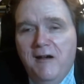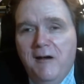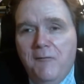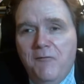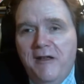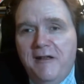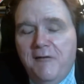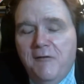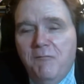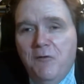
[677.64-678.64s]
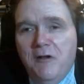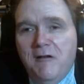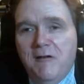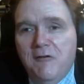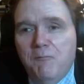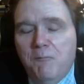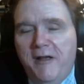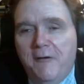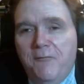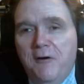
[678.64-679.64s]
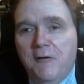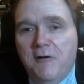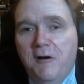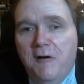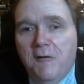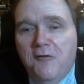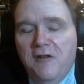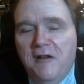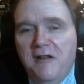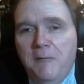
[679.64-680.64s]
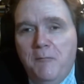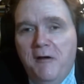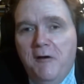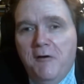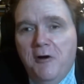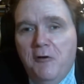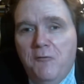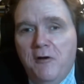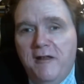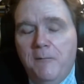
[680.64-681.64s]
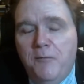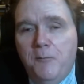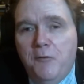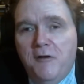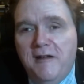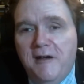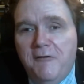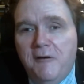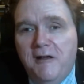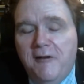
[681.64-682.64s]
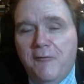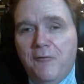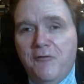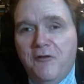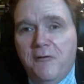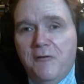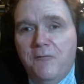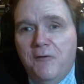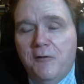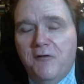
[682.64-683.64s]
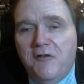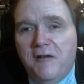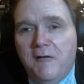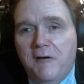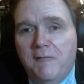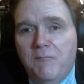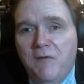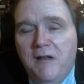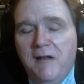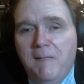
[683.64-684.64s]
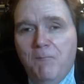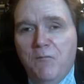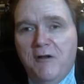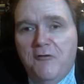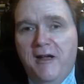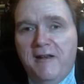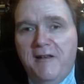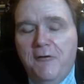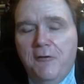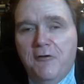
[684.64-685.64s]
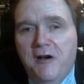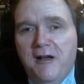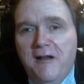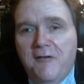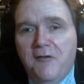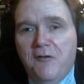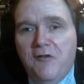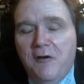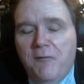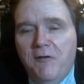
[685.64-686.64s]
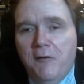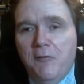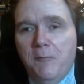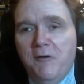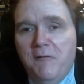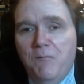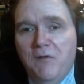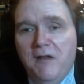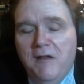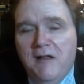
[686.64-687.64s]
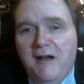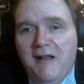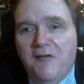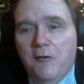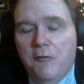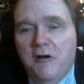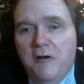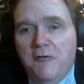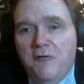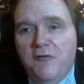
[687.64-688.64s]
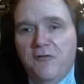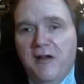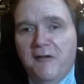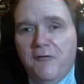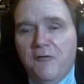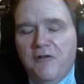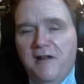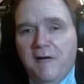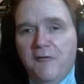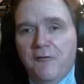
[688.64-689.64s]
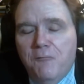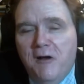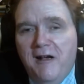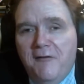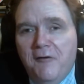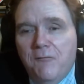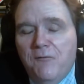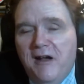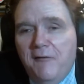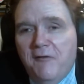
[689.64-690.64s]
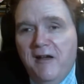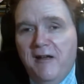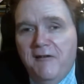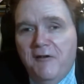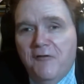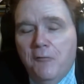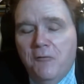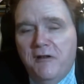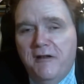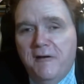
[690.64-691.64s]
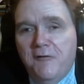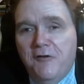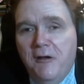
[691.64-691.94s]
They can make a phone call or send an email and hopefully get people together. And as a result of focusing on attracting new clients and selling the equipment, I sold hundreds of thousands of dollars of rides on 5 continents over the years.